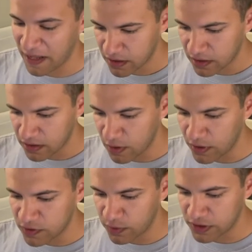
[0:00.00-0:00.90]
The lowest
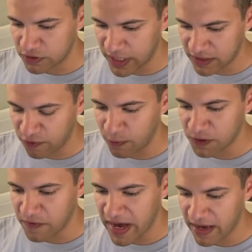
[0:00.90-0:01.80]
was Transformers
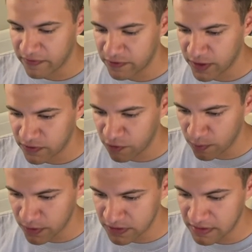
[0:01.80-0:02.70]
5,
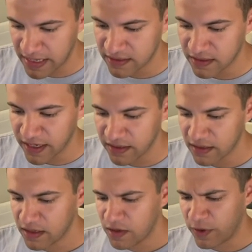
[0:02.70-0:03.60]
Transformers The Last Knight,
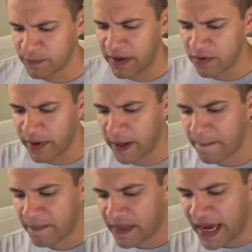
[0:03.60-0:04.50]
which, by the way,
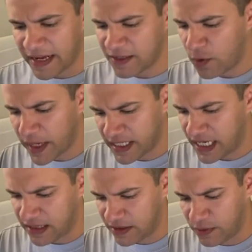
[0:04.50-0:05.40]
I had no idea
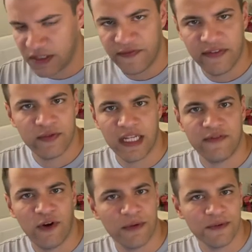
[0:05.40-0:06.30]
that there was a fifth
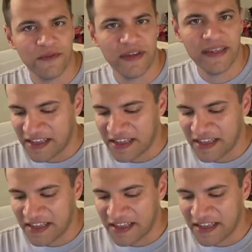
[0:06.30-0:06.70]
Transformers movie.